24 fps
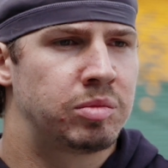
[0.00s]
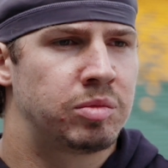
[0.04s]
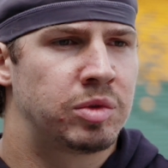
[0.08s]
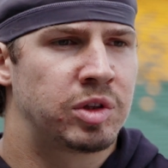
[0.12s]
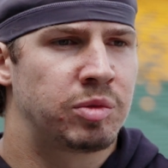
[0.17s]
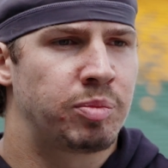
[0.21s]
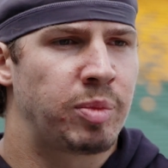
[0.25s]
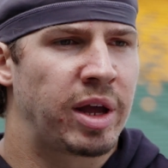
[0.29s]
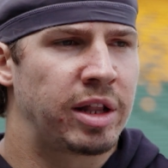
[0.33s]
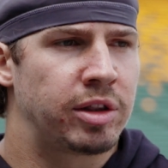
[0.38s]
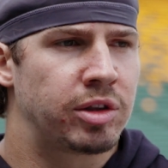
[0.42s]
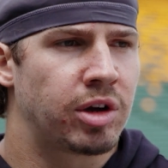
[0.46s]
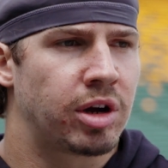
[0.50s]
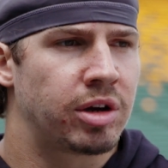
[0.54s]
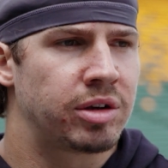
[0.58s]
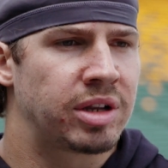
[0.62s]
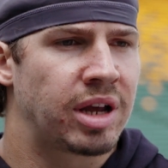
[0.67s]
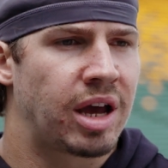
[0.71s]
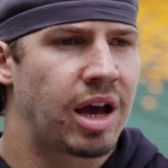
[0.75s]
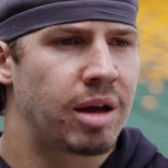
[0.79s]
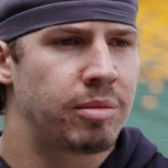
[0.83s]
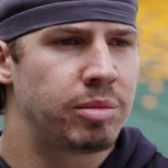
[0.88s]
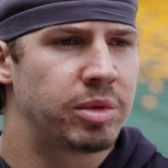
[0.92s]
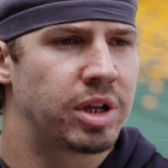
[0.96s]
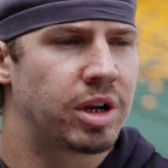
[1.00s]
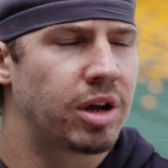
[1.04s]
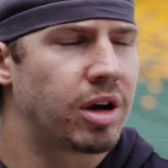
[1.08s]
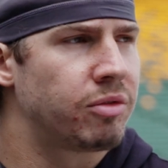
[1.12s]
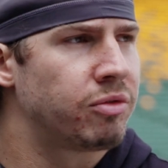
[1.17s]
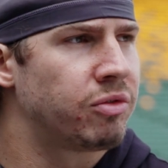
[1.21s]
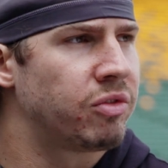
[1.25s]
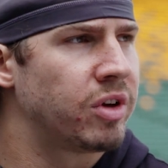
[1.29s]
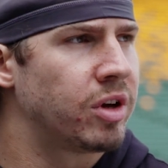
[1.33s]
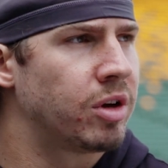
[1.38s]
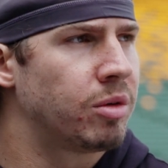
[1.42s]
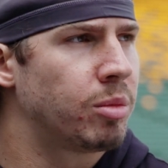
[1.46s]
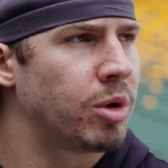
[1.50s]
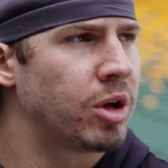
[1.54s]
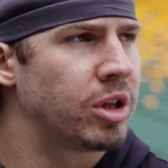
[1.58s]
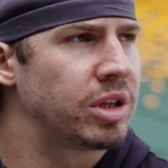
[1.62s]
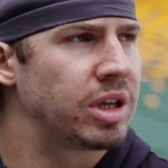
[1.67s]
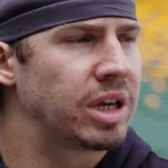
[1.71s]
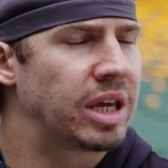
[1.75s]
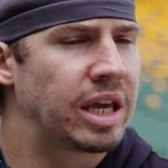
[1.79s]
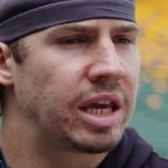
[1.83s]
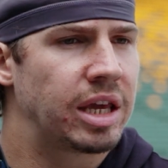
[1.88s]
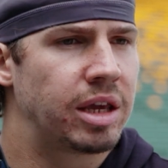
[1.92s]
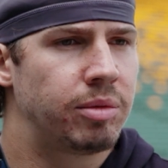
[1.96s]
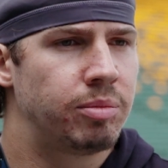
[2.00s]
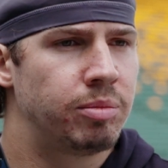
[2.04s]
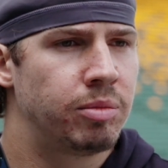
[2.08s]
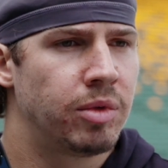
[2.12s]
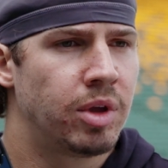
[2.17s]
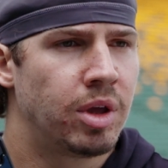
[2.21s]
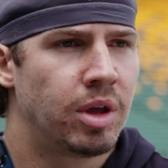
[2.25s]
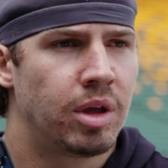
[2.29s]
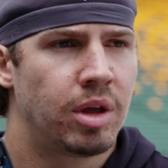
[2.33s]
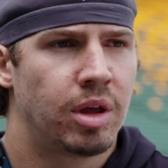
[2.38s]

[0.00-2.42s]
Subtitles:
spent our time, did our film on the game,